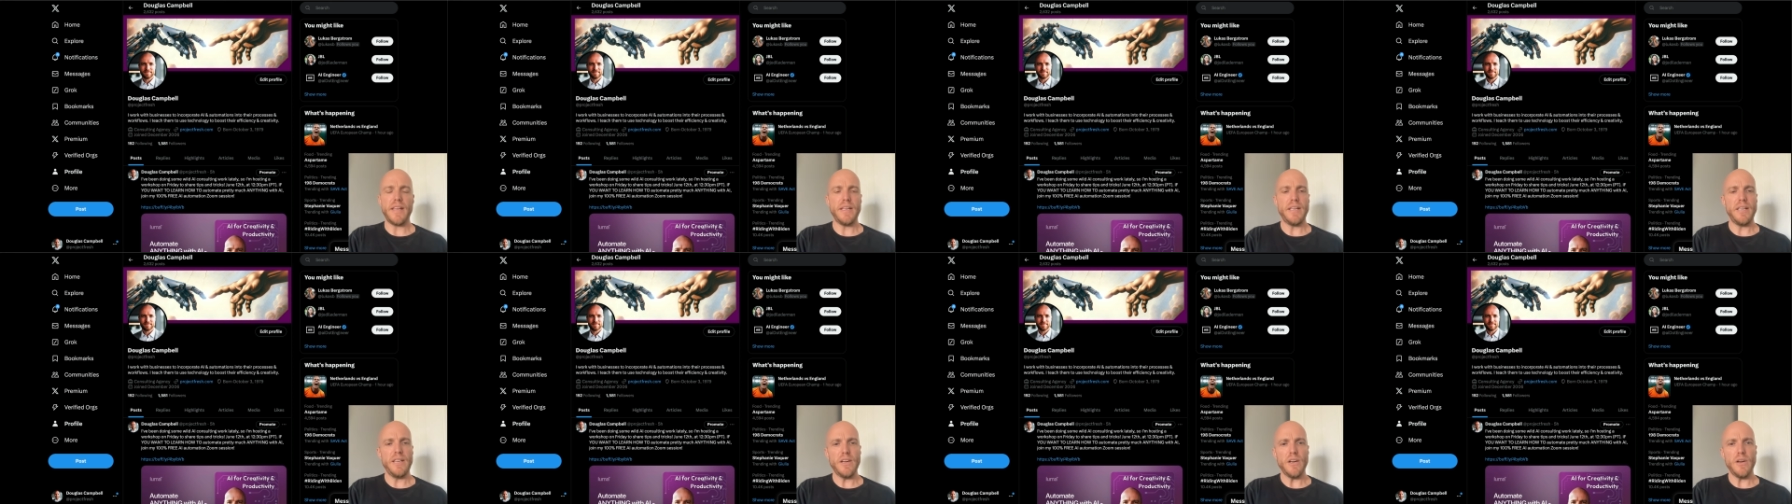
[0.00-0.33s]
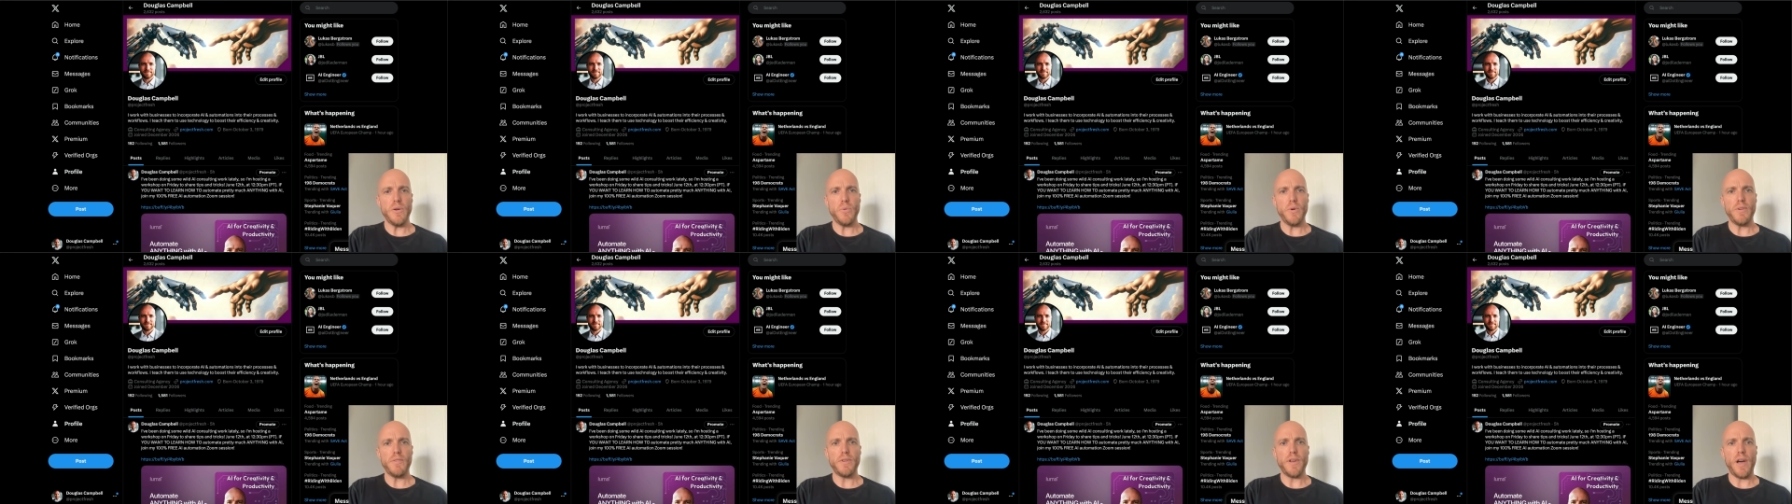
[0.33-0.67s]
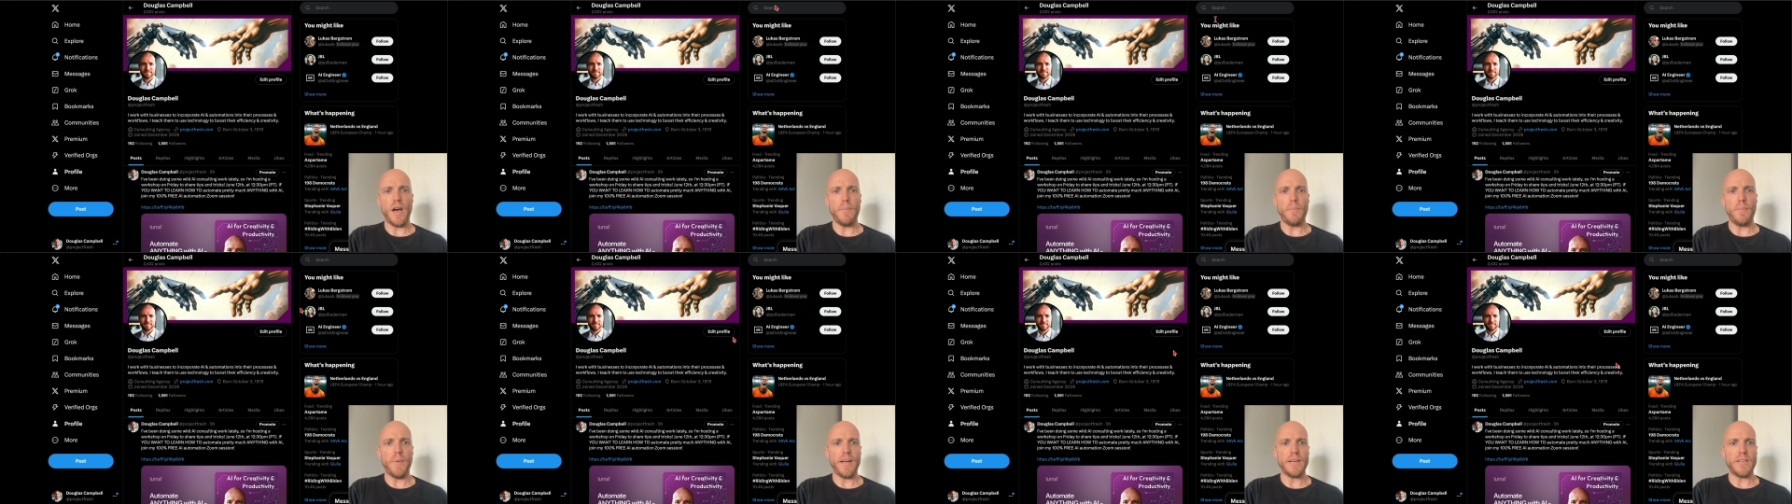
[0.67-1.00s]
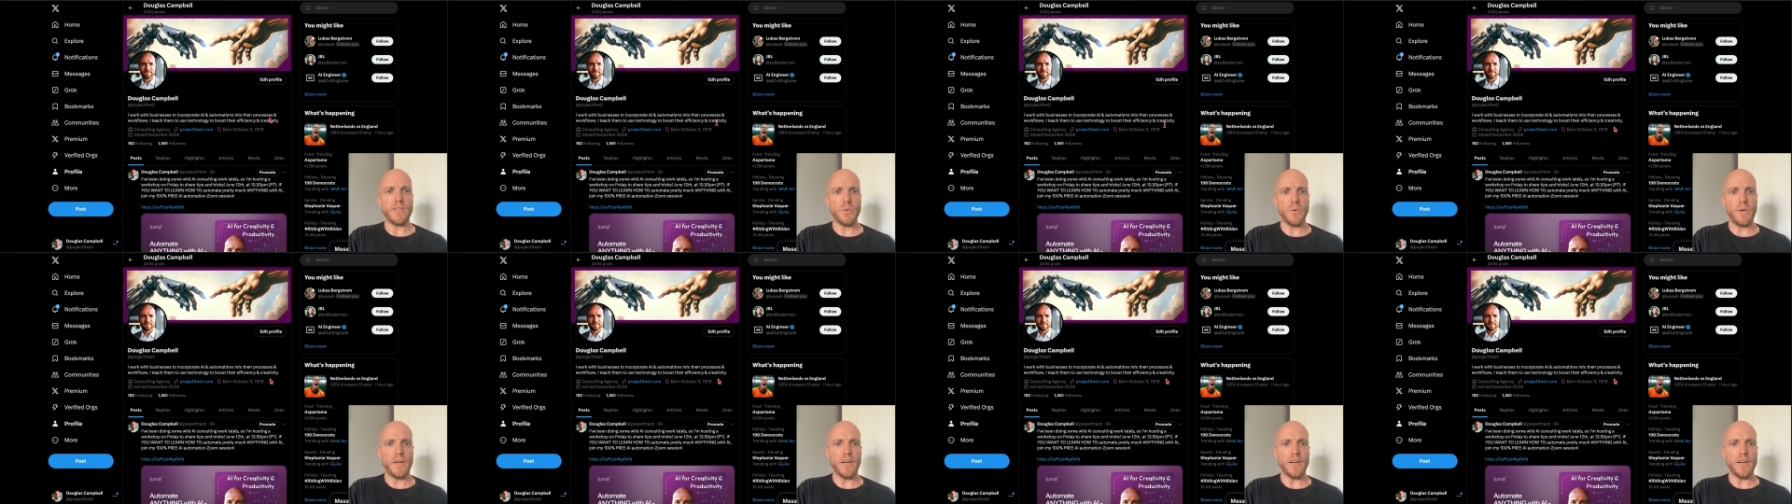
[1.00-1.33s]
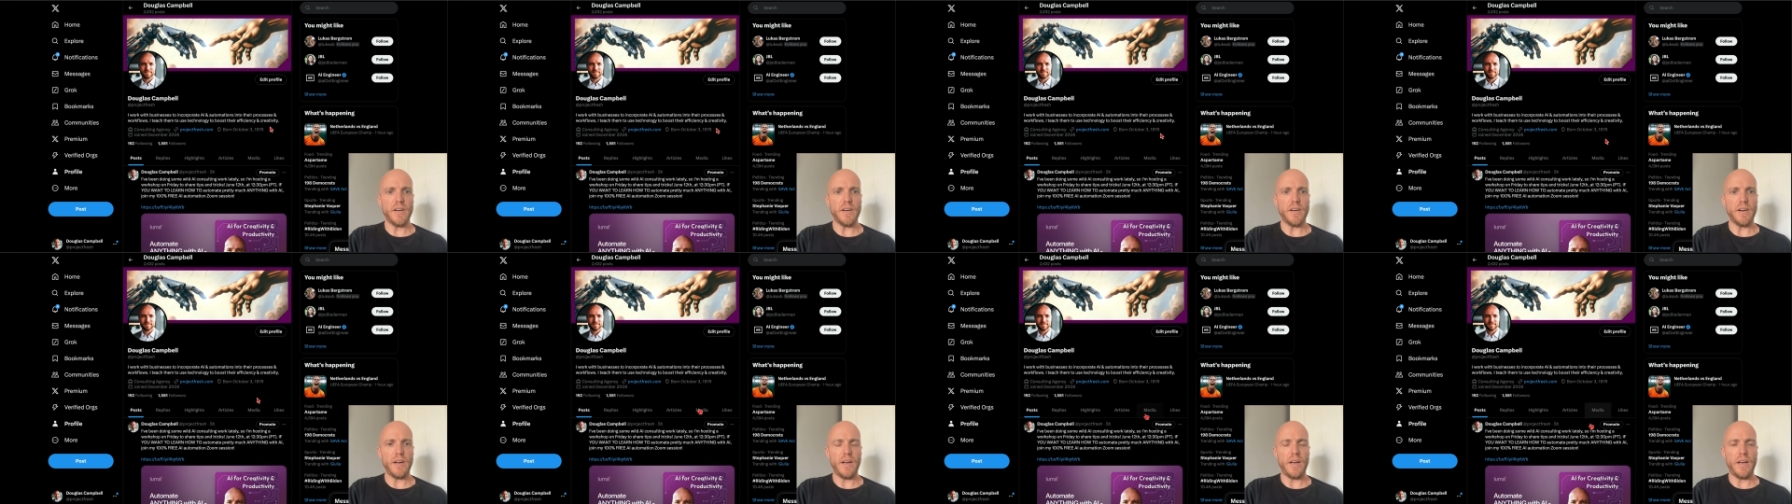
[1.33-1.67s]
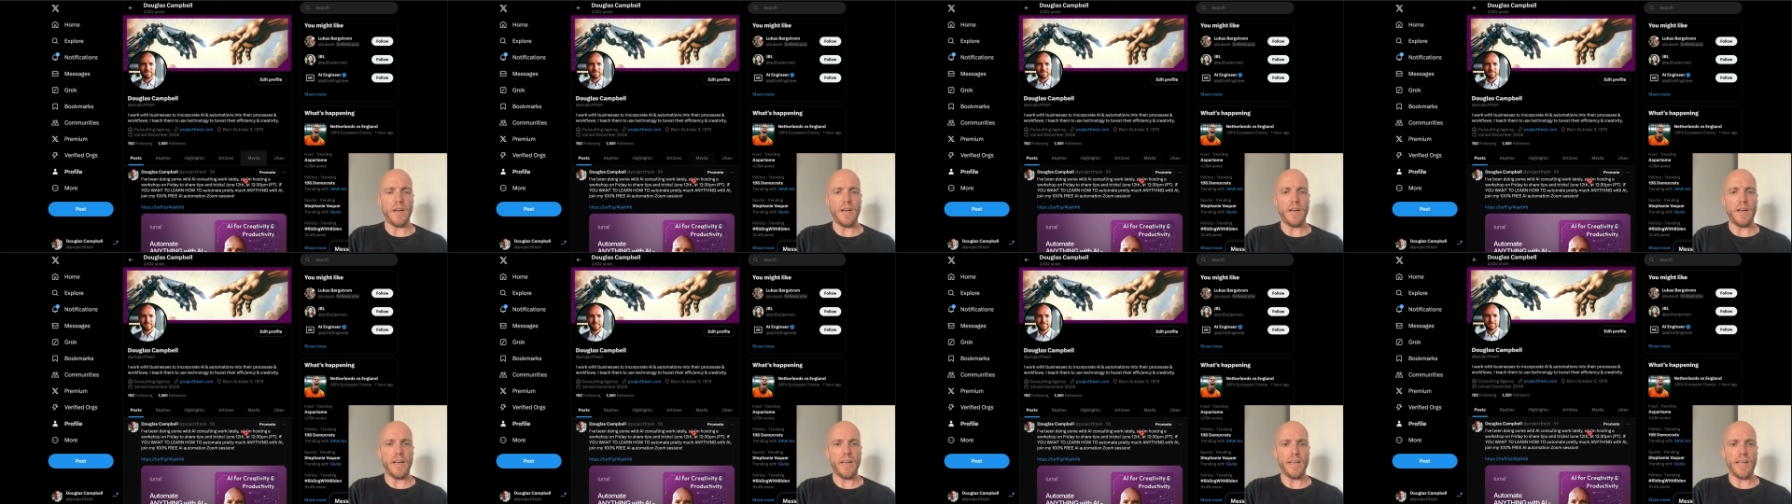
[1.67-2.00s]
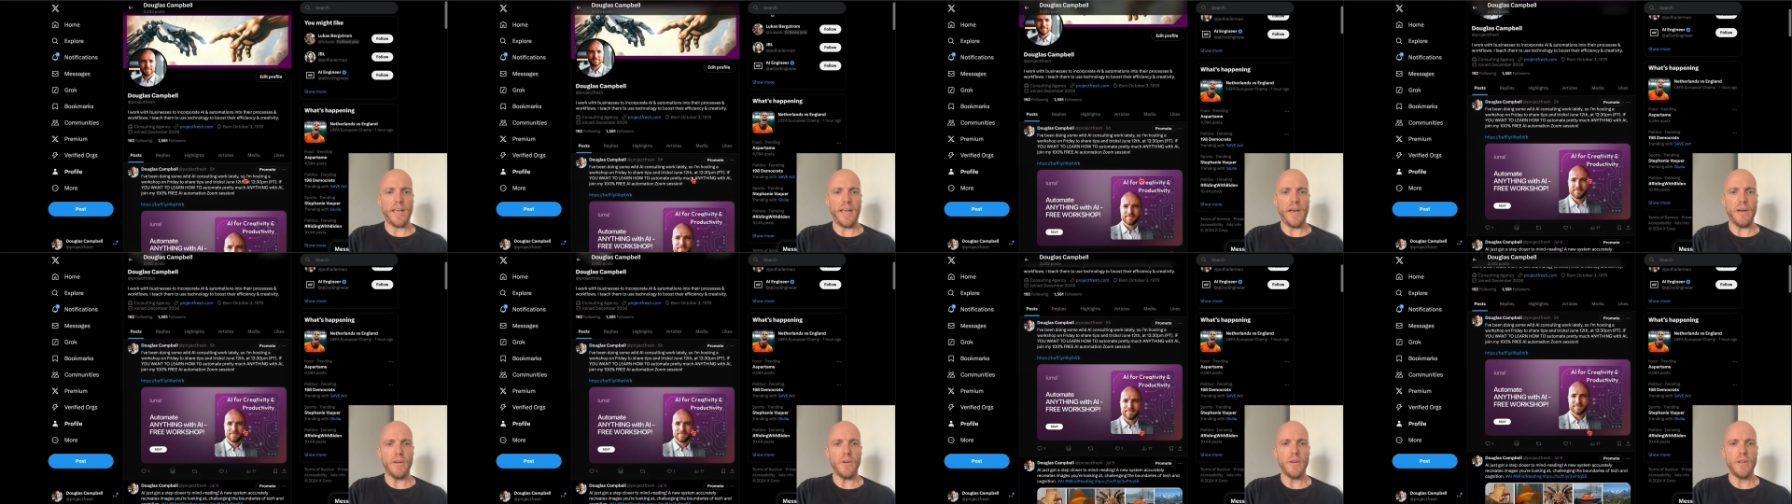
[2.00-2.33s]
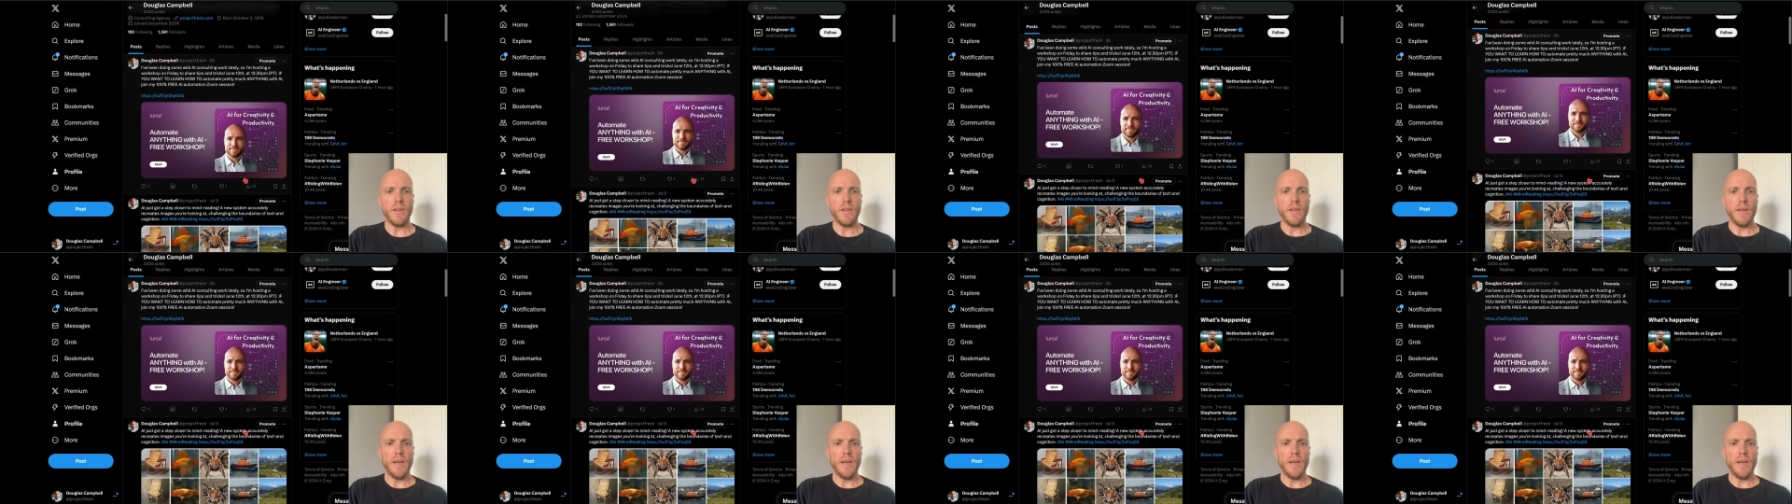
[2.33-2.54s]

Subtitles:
then here we've got my Twitter account,